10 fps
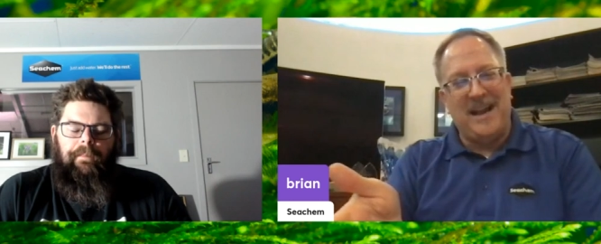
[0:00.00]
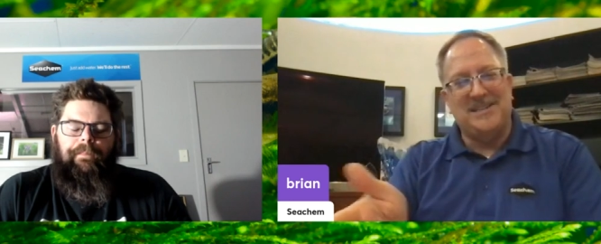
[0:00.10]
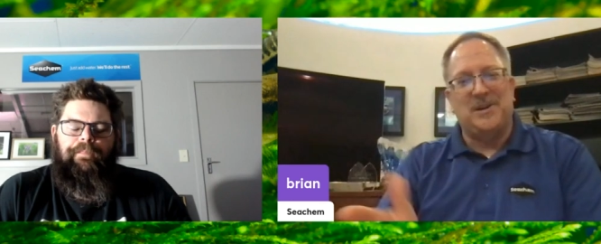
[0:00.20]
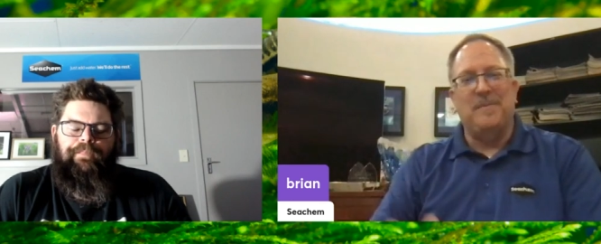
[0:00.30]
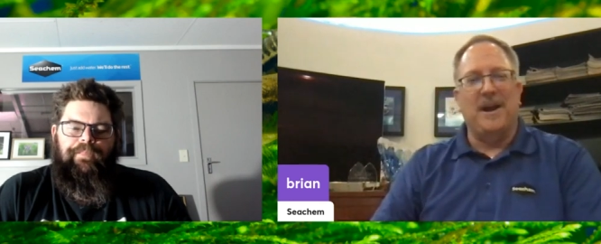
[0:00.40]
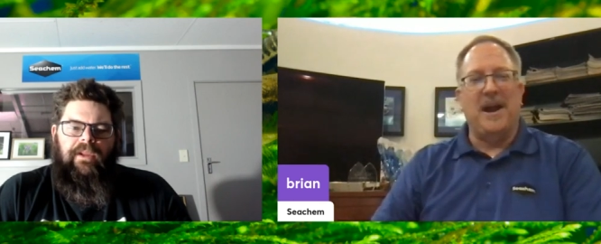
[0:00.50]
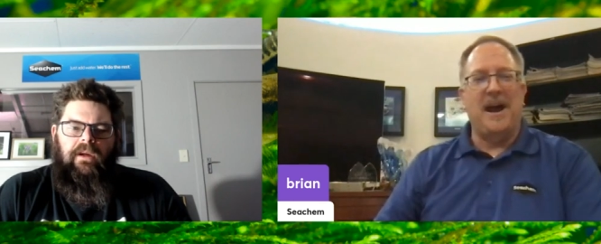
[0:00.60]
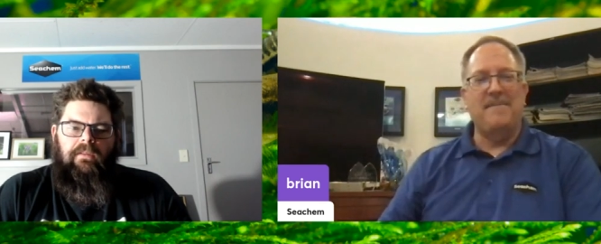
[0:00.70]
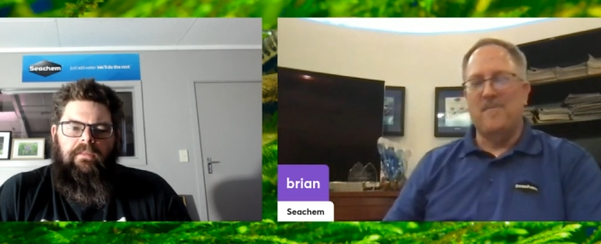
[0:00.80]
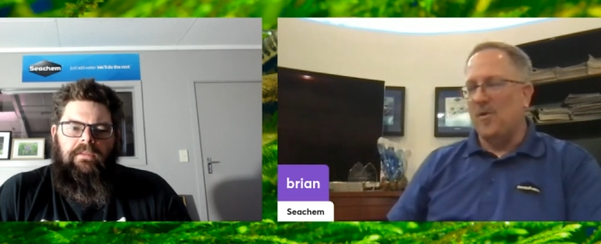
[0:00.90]
Speaker 1: answer, but
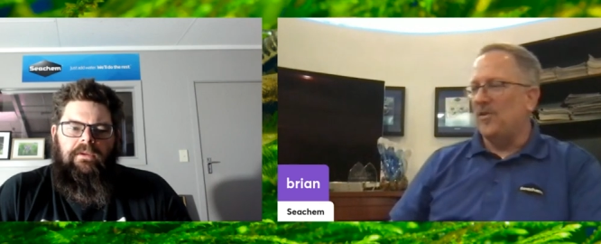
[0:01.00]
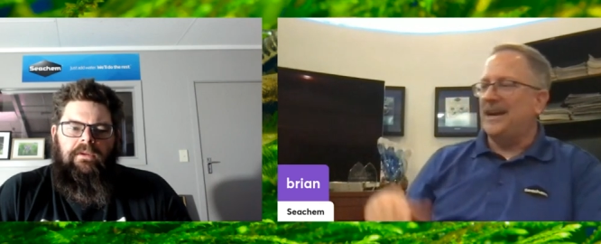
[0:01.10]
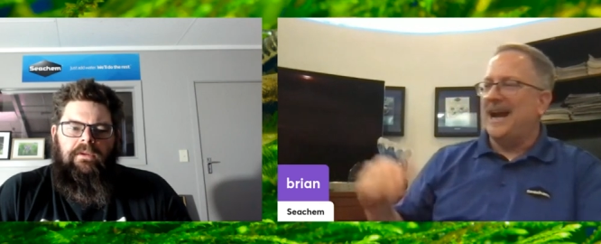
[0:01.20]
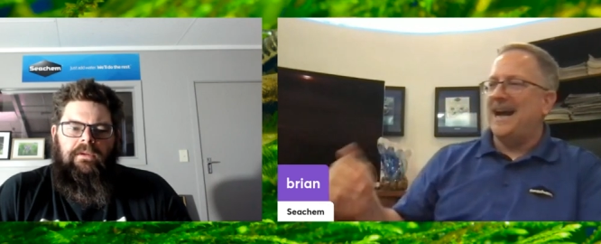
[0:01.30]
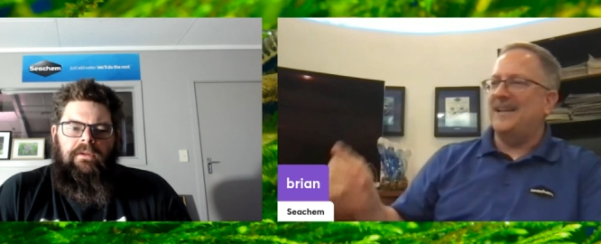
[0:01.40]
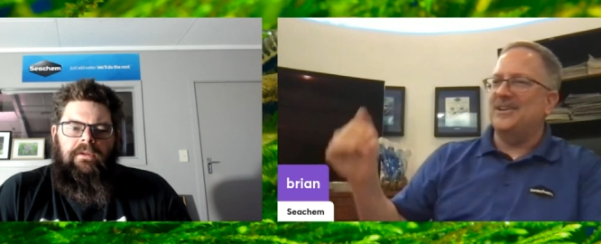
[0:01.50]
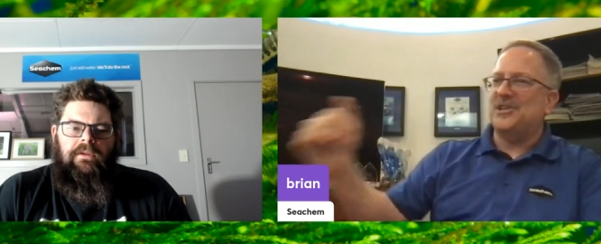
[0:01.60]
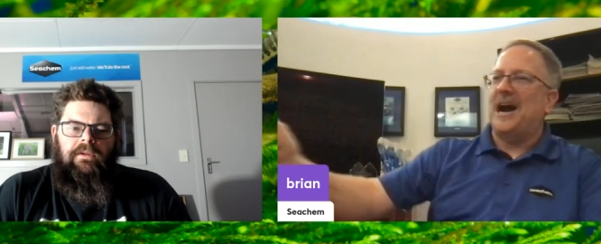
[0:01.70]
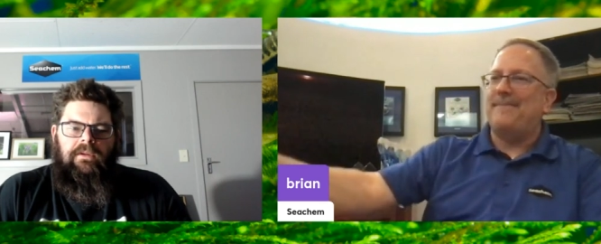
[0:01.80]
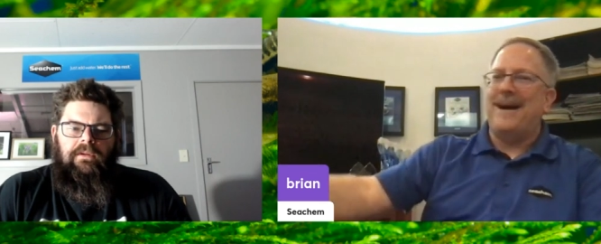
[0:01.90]
I'm more the guy in the
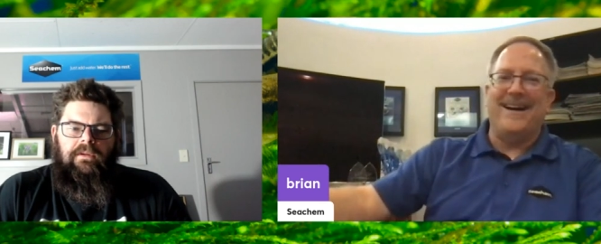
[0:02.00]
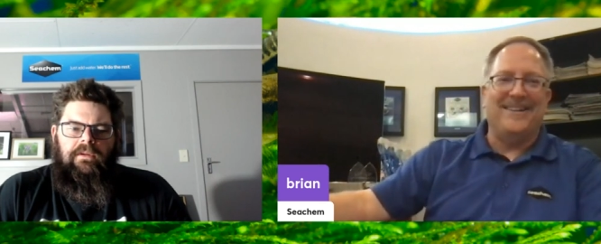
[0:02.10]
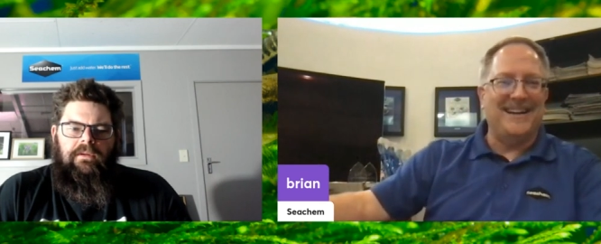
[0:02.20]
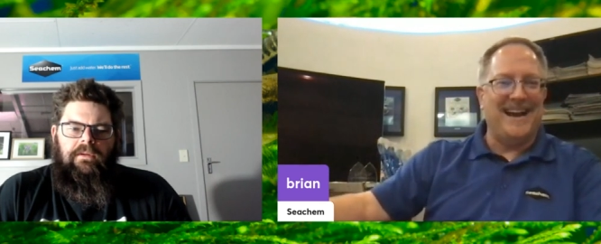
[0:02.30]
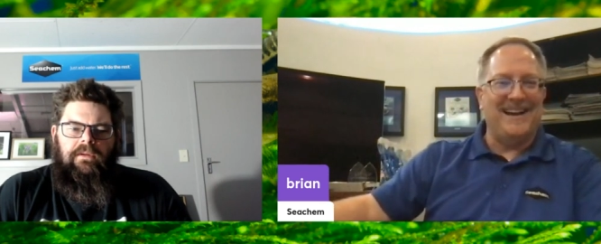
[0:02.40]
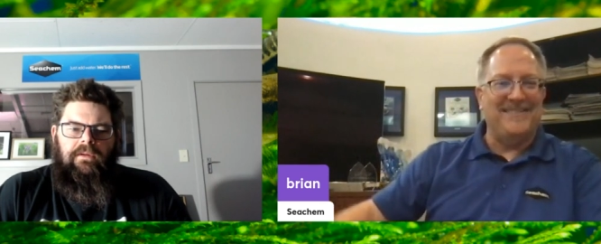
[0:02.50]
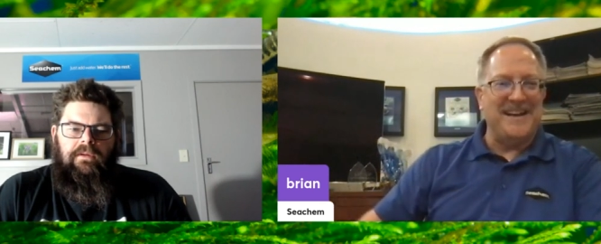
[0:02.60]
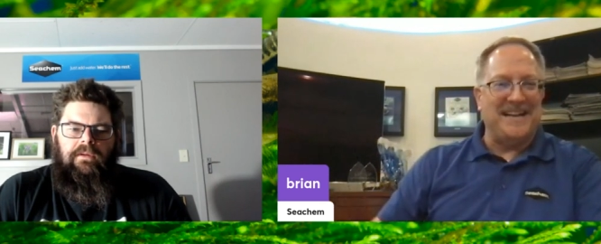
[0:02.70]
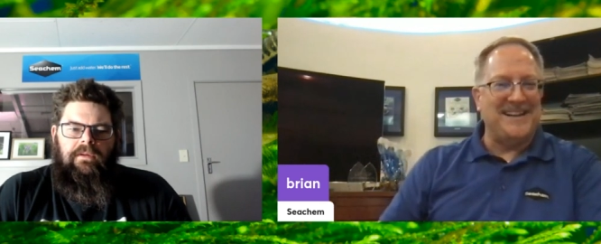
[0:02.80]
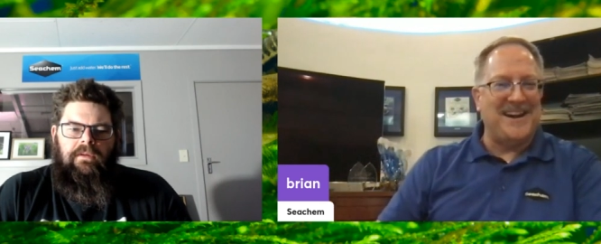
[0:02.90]
shop aisle kind of way
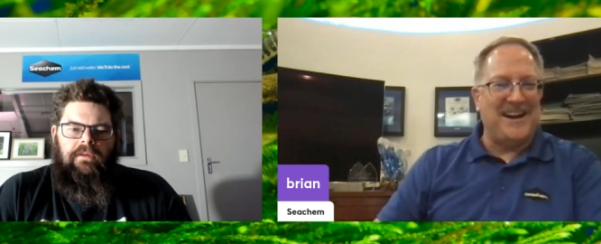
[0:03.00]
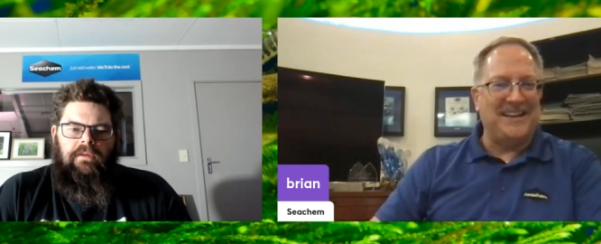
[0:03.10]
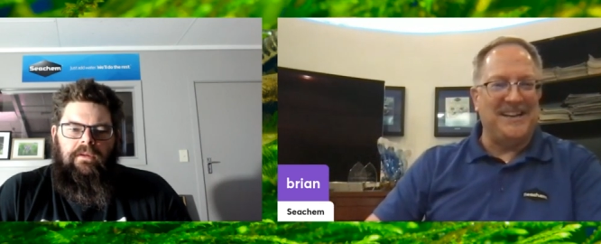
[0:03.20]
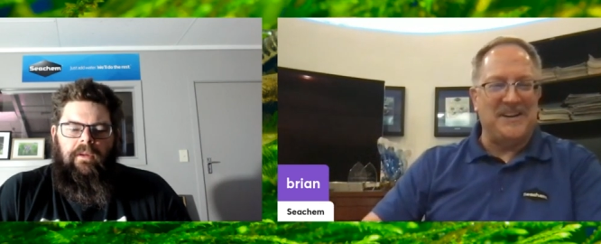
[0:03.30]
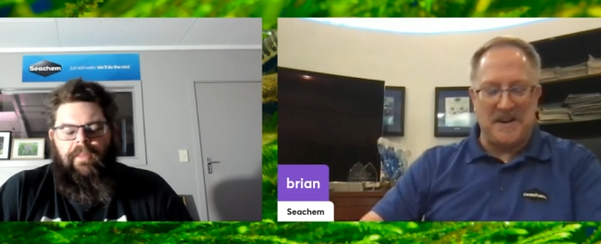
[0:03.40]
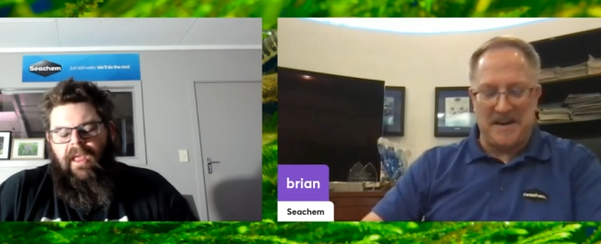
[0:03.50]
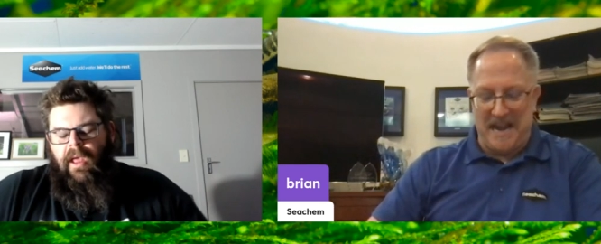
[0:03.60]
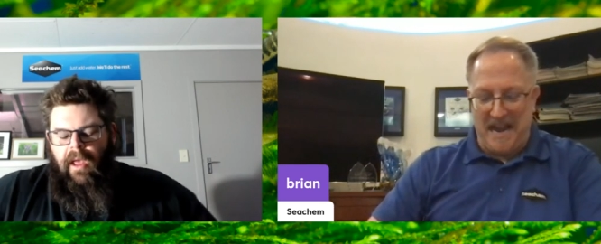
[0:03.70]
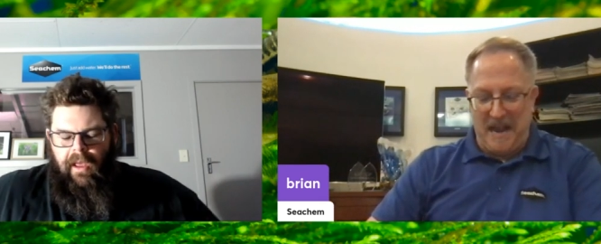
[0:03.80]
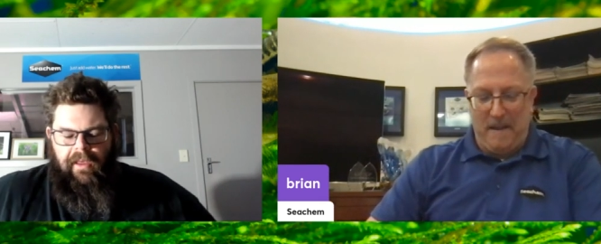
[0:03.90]
I talk, you know. And
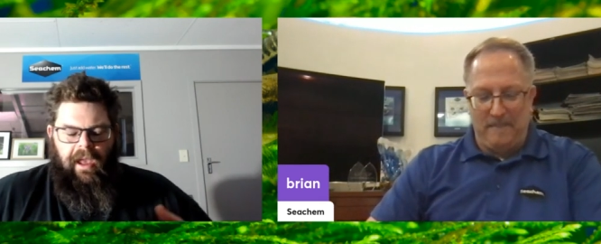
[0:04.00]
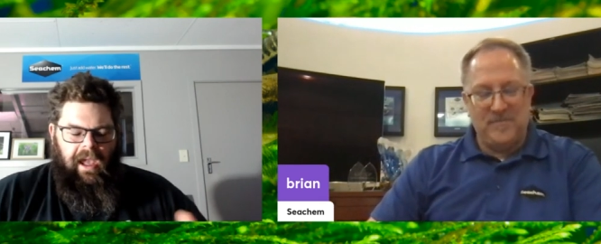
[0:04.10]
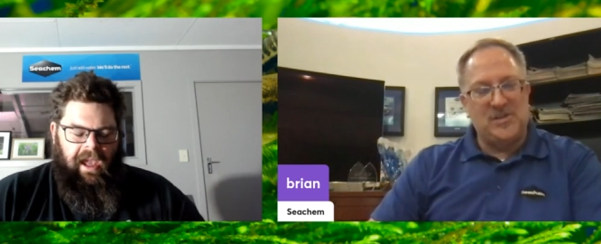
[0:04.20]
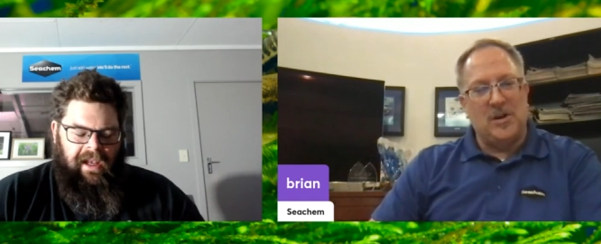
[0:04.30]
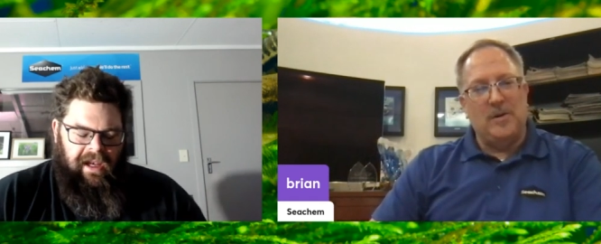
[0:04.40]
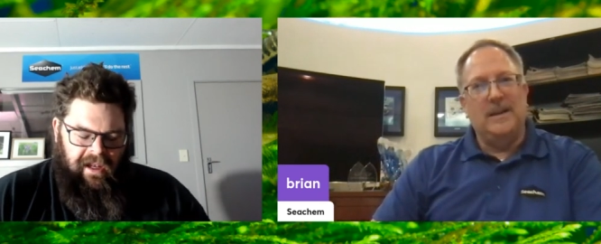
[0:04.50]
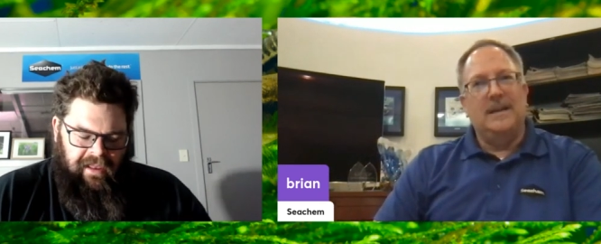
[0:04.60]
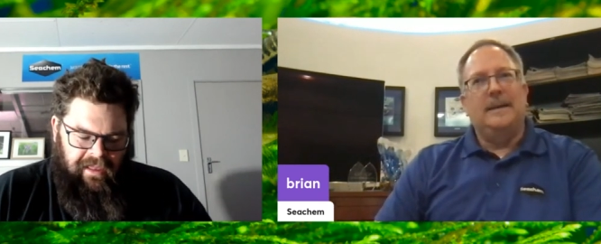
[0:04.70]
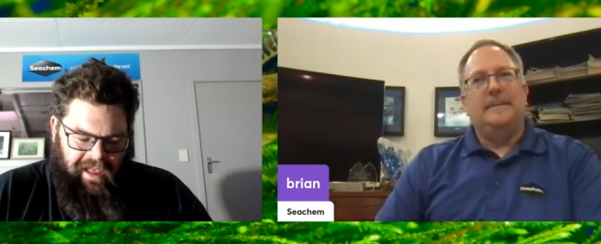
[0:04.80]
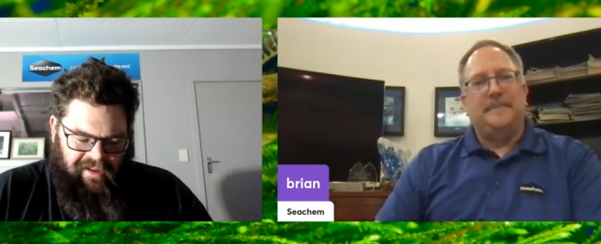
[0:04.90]
Speaker 2: uh, so, and,
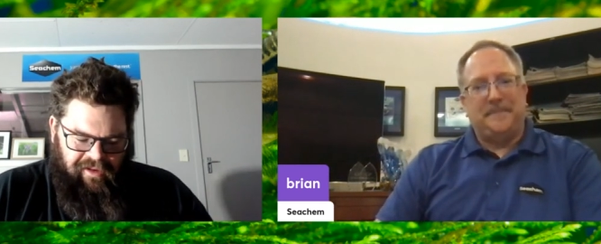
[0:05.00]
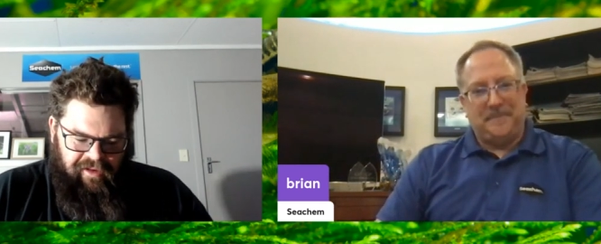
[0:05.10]
and that